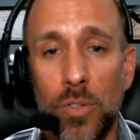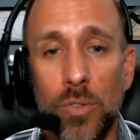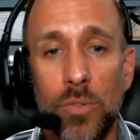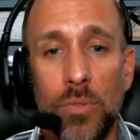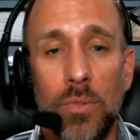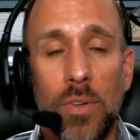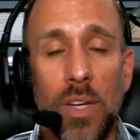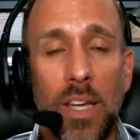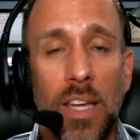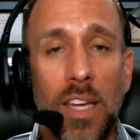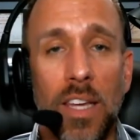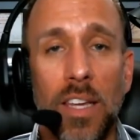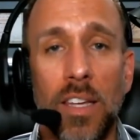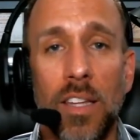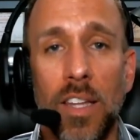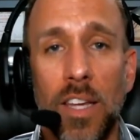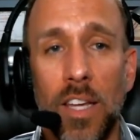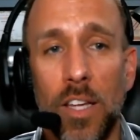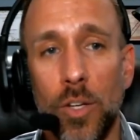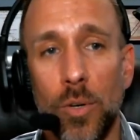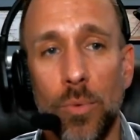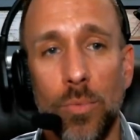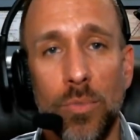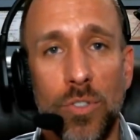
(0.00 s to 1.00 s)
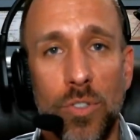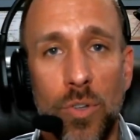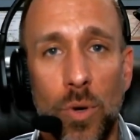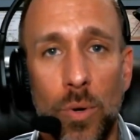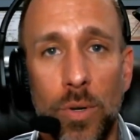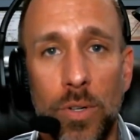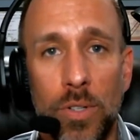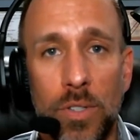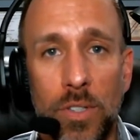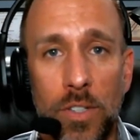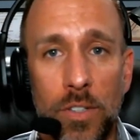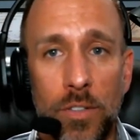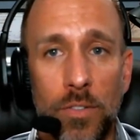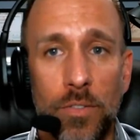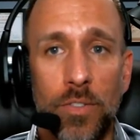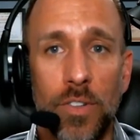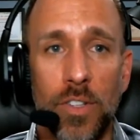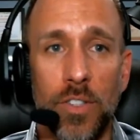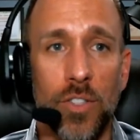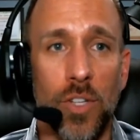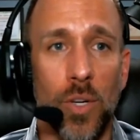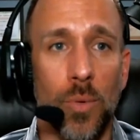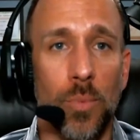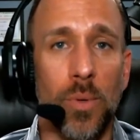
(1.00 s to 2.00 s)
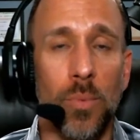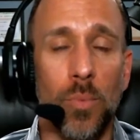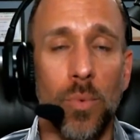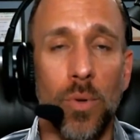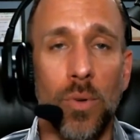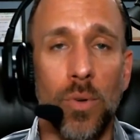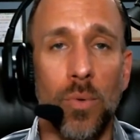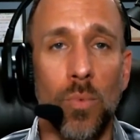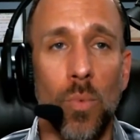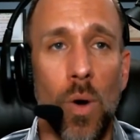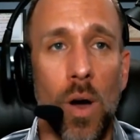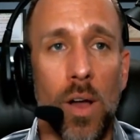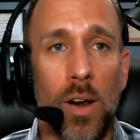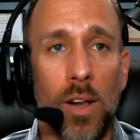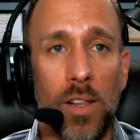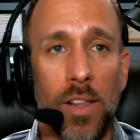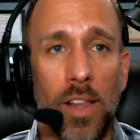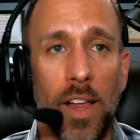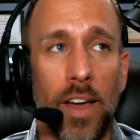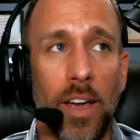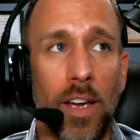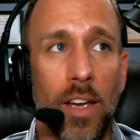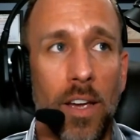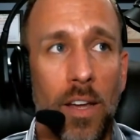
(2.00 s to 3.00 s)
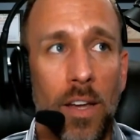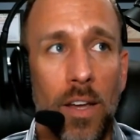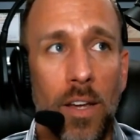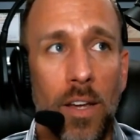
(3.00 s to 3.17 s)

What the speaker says: healing, they're restorative, and so we wouldn't want to like